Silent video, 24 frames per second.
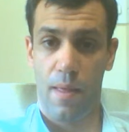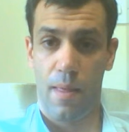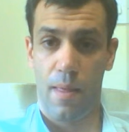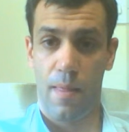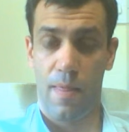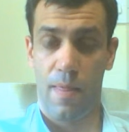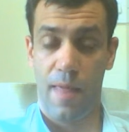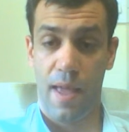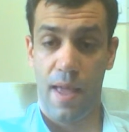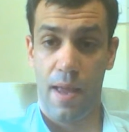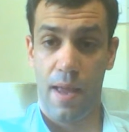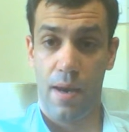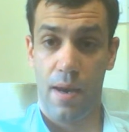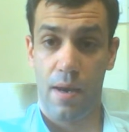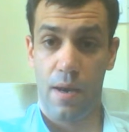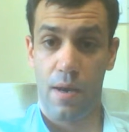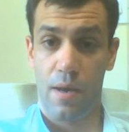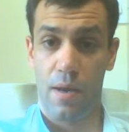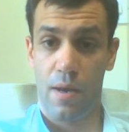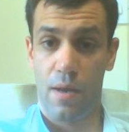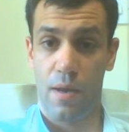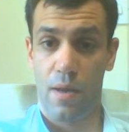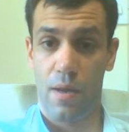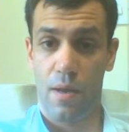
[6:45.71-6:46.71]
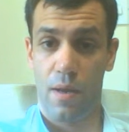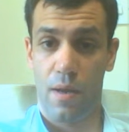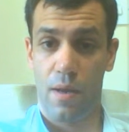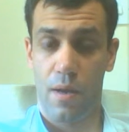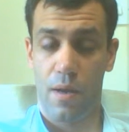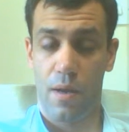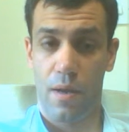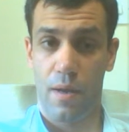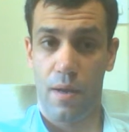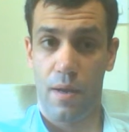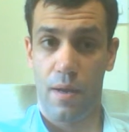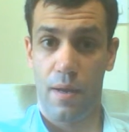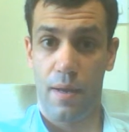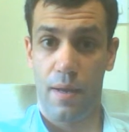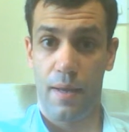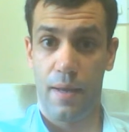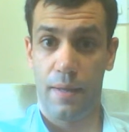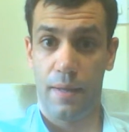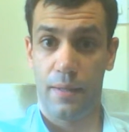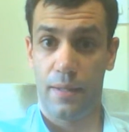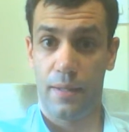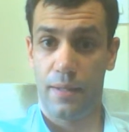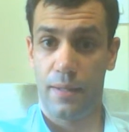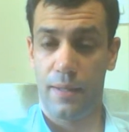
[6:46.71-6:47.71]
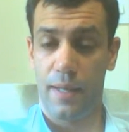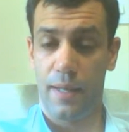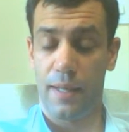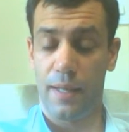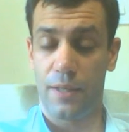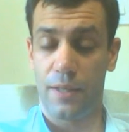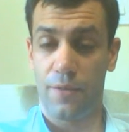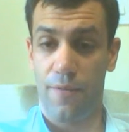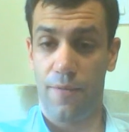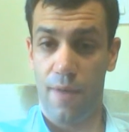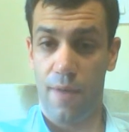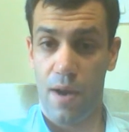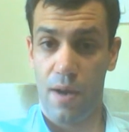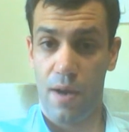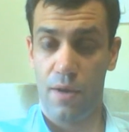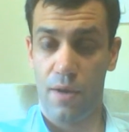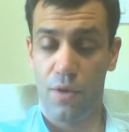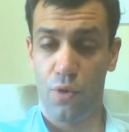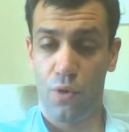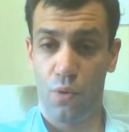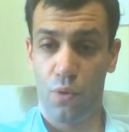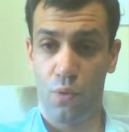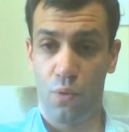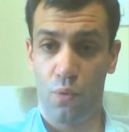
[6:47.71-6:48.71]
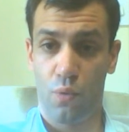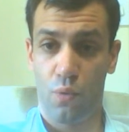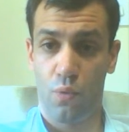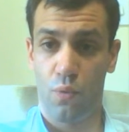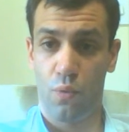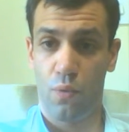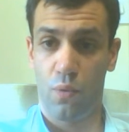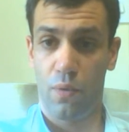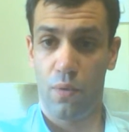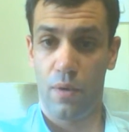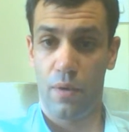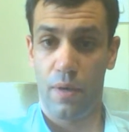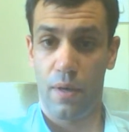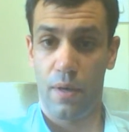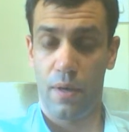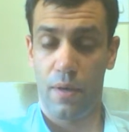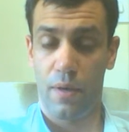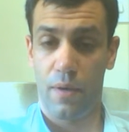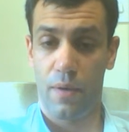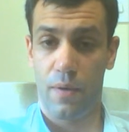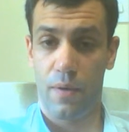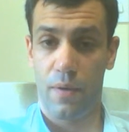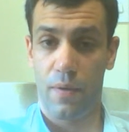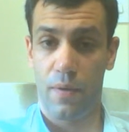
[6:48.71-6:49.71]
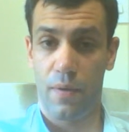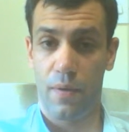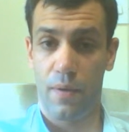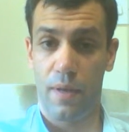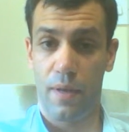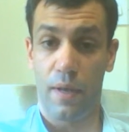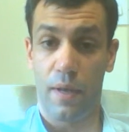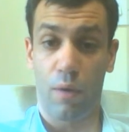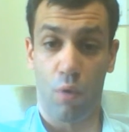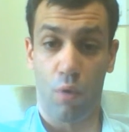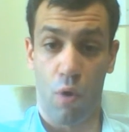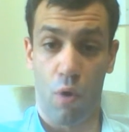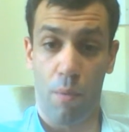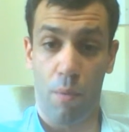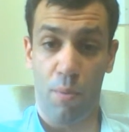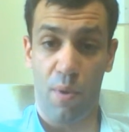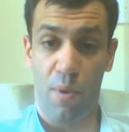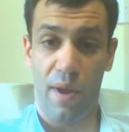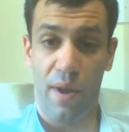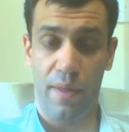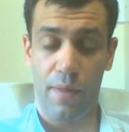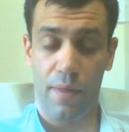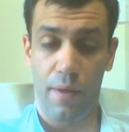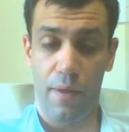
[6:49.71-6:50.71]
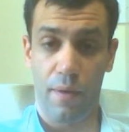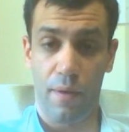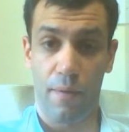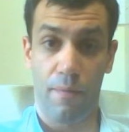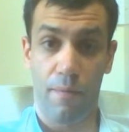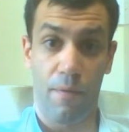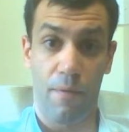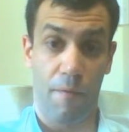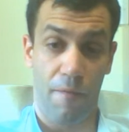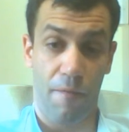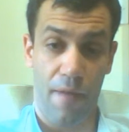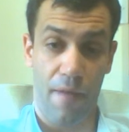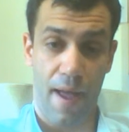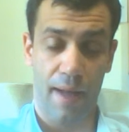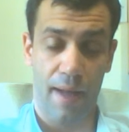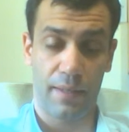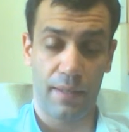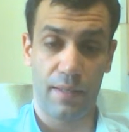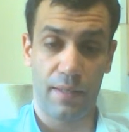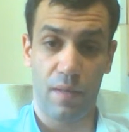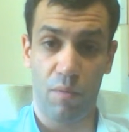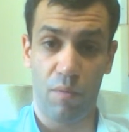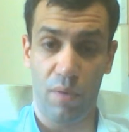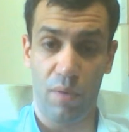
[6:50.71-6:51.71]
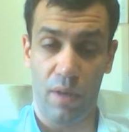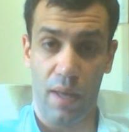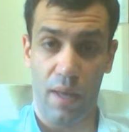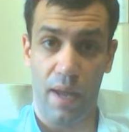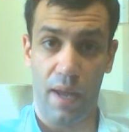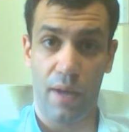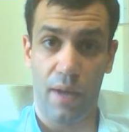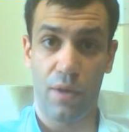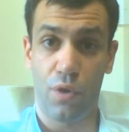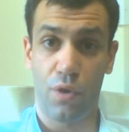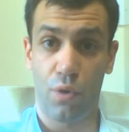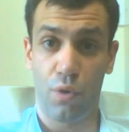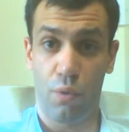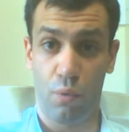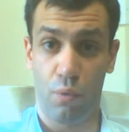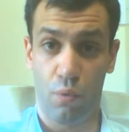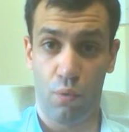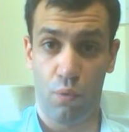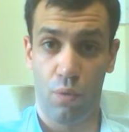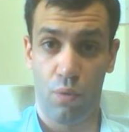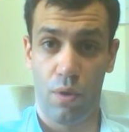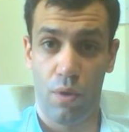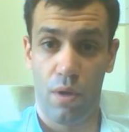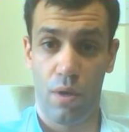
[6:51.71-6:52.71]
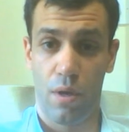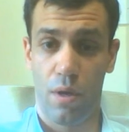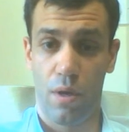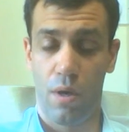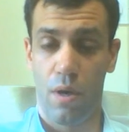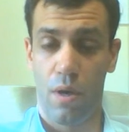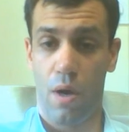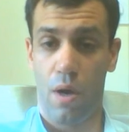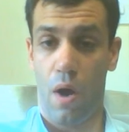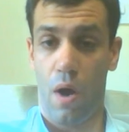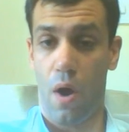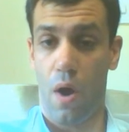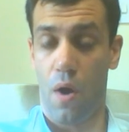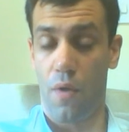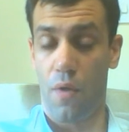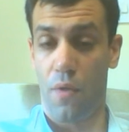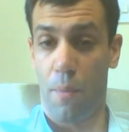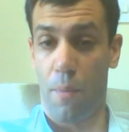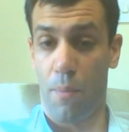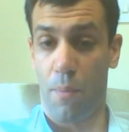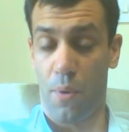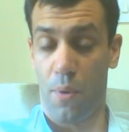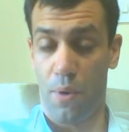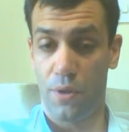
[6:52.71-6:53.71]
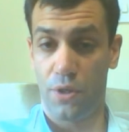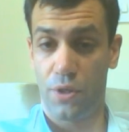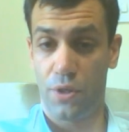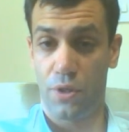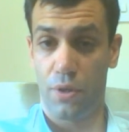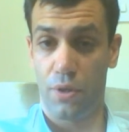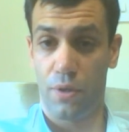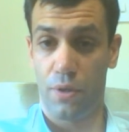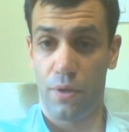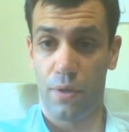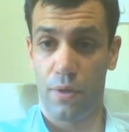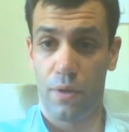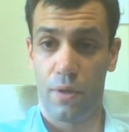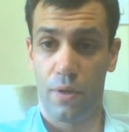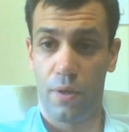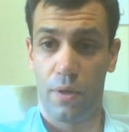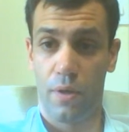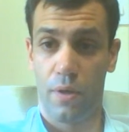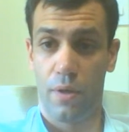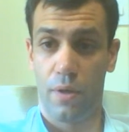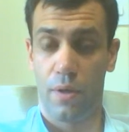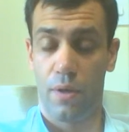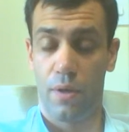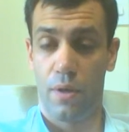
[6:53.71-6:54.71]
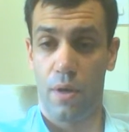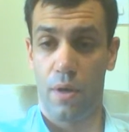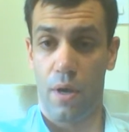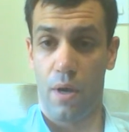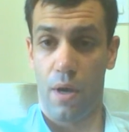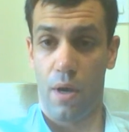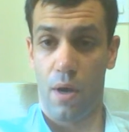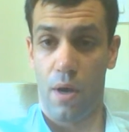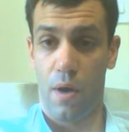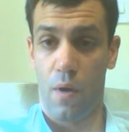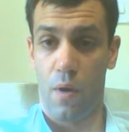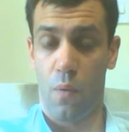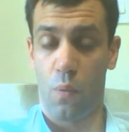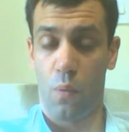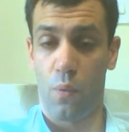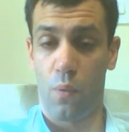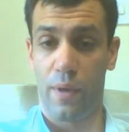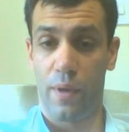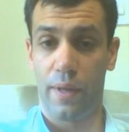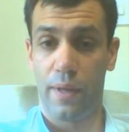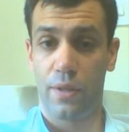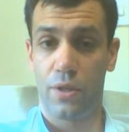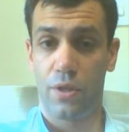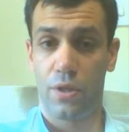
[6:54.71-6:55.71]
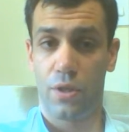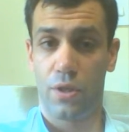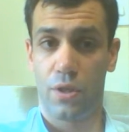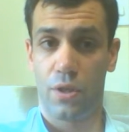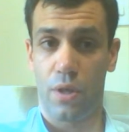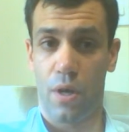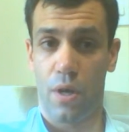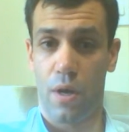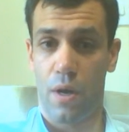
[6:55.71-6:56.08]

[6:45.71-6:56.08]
then it's fine to incorporate the facts that relate to the person which